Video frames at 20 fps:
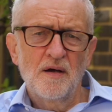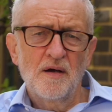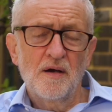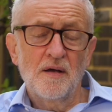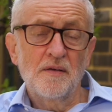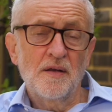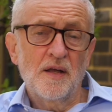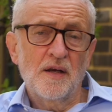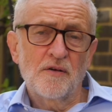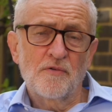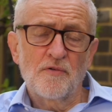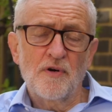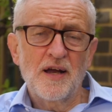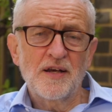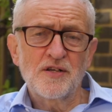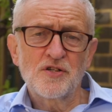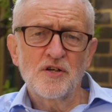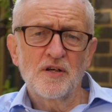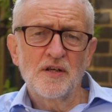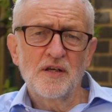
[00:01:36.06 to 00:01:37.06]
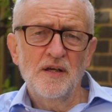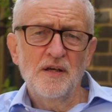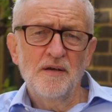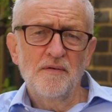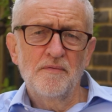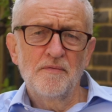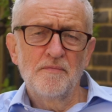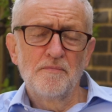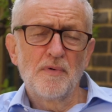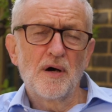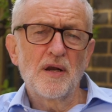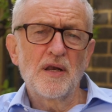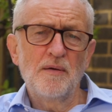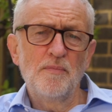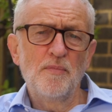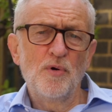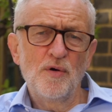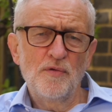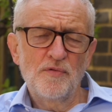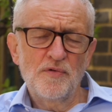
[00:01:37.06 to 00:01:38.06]
And then gradually money
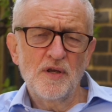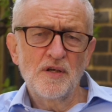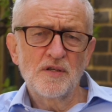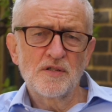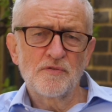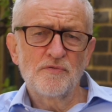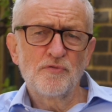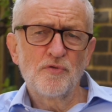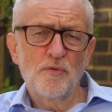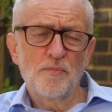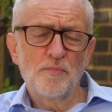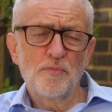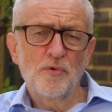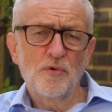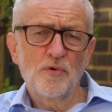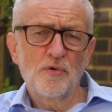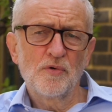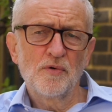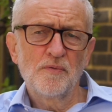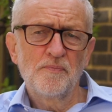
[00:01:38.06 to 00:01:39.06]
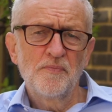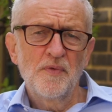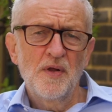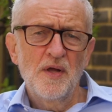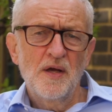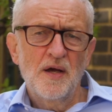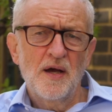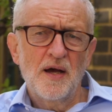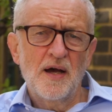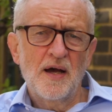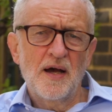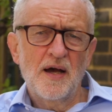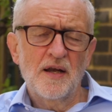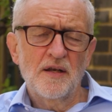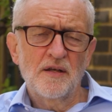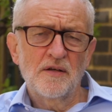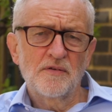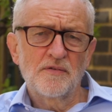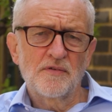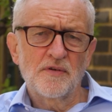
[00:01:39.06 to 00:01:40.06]
moved into football,
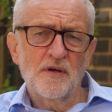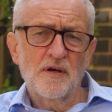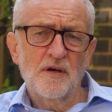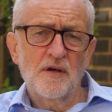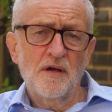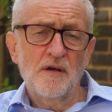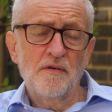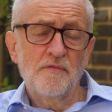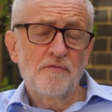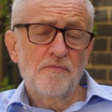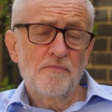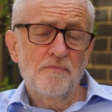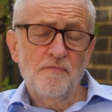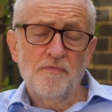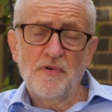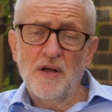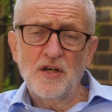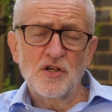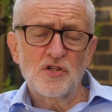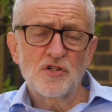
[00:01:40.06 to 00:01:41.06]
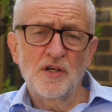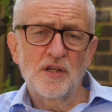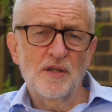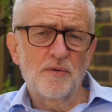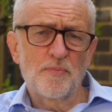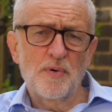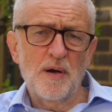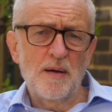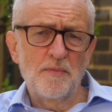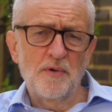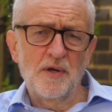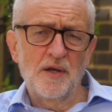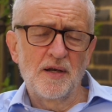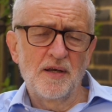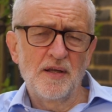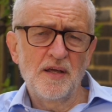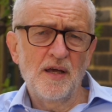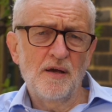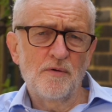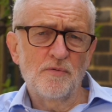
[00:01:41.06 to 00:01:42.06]
and eventually the Premier
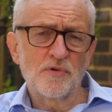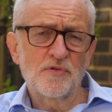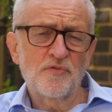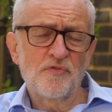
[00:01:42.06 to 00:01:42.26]
League was